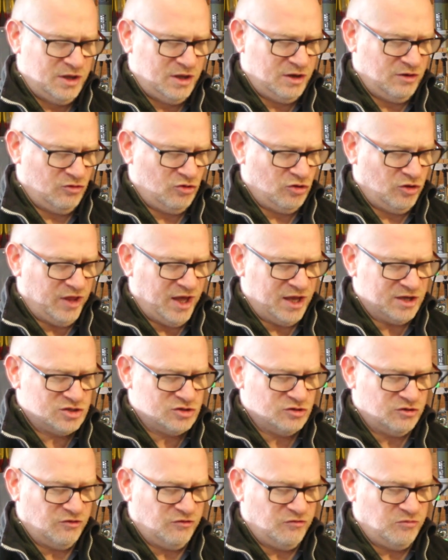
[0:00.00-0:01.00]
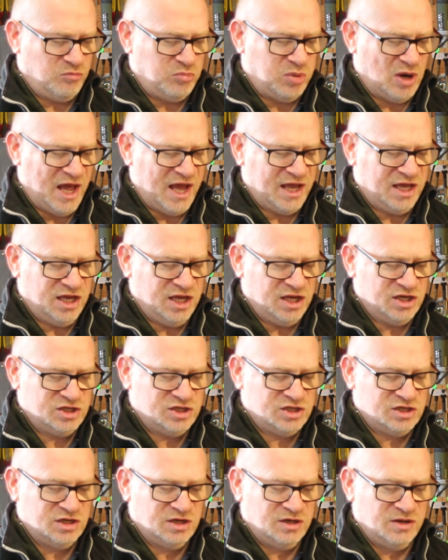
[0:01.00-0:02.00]
and got that sort of
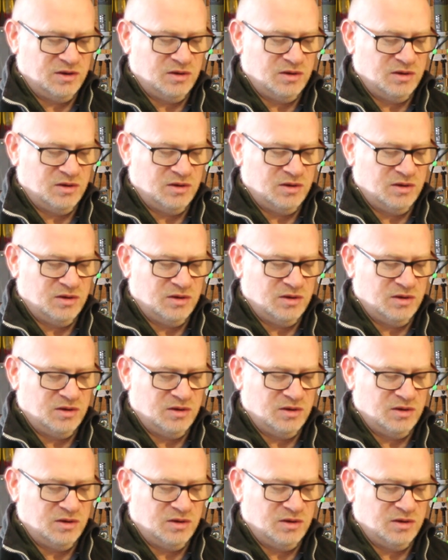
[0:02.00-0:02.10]
blackish,